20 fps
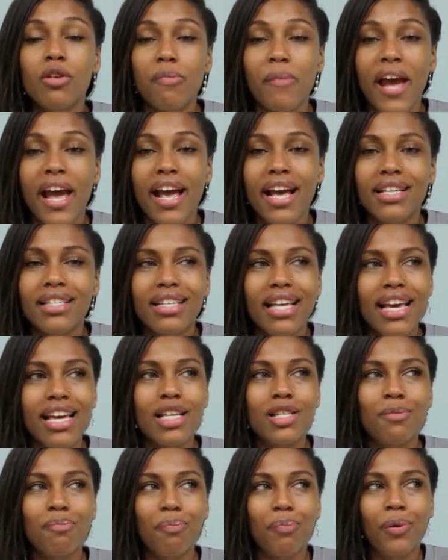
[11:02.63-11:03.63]
toothpaste
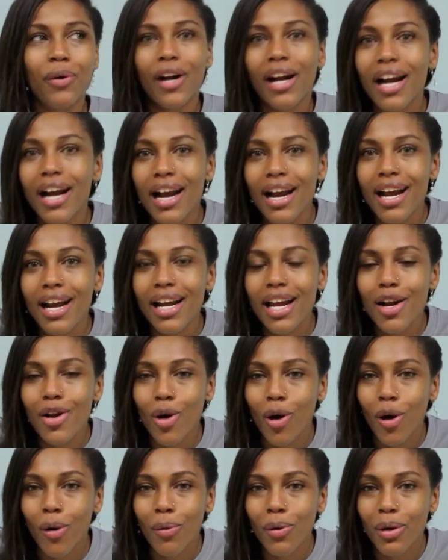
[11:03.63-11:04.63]
is
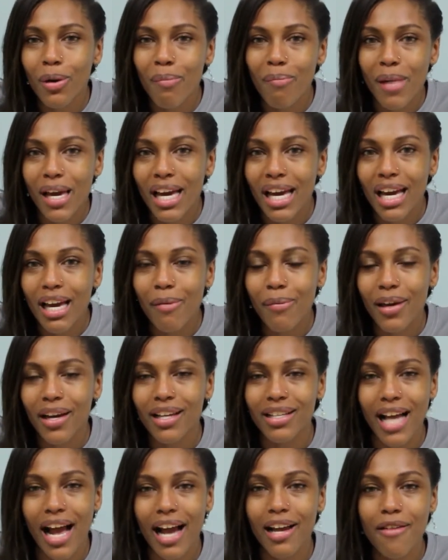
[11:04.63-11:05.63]
pretty normal to me
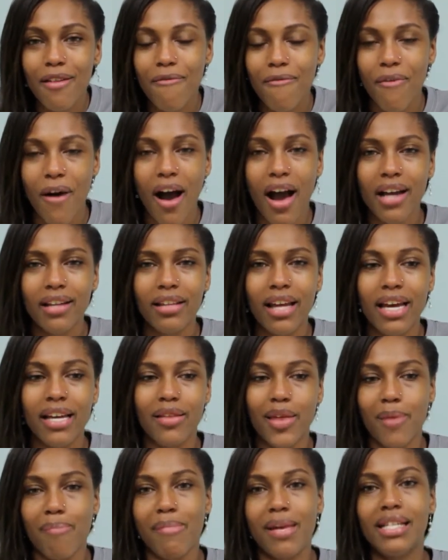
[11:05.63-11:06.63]
because I can find
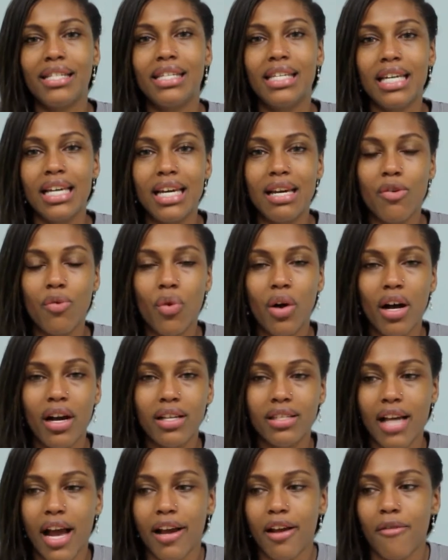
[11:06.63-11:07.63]
like the minty
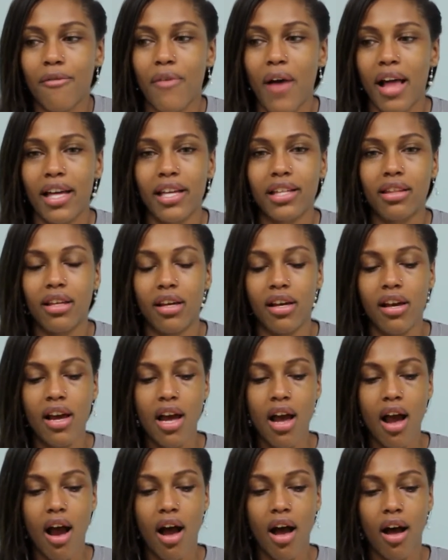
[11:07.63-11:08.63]
ones. I can find like
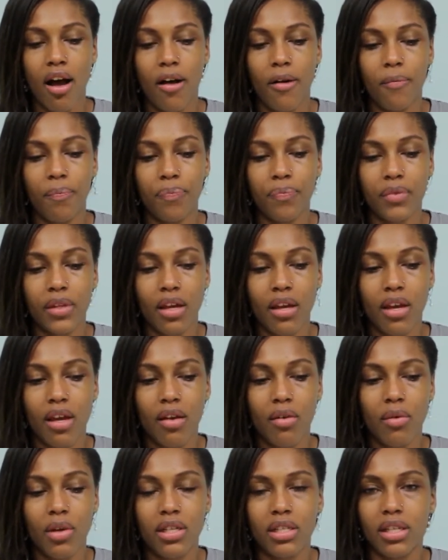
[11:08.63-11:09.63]
the,
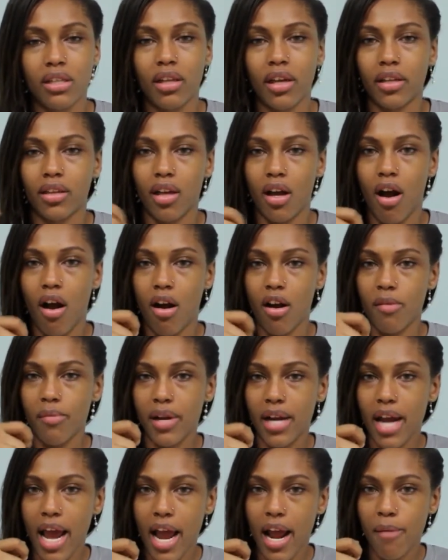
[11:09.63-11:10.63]
what is it, like the
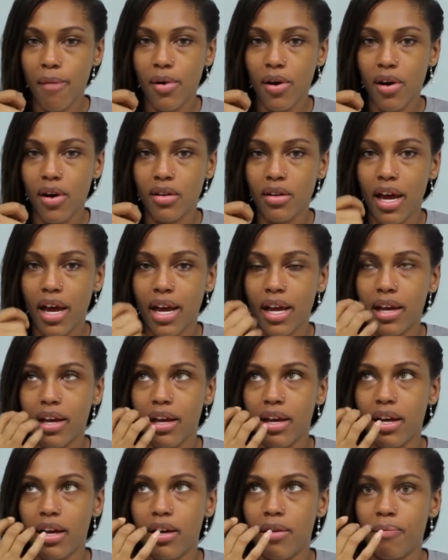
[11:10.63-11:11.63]
Arm & Hammer,
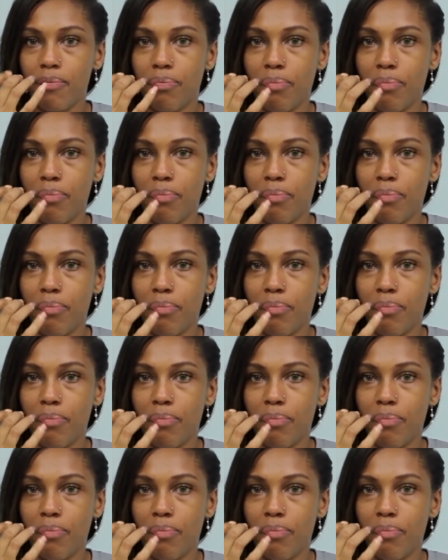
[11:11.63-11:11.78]
like